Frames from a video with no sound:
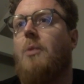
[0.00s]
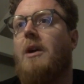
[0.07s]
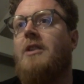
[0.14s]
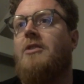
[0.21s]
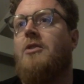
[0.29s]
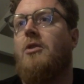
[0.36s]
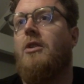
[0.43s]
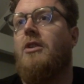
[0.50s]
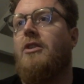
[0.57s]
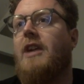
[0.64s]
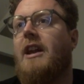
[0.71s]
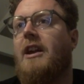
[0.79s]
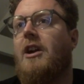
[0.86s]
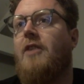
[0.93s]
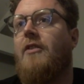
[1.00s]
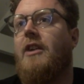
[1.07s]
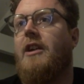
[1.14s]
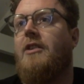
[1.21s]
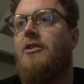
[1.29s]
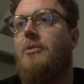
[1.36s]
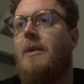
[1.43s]
One crawler getting over
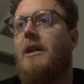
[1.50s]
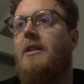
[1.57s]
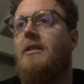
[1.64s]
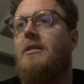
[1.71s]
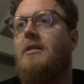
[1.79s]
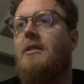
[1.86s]
here as well.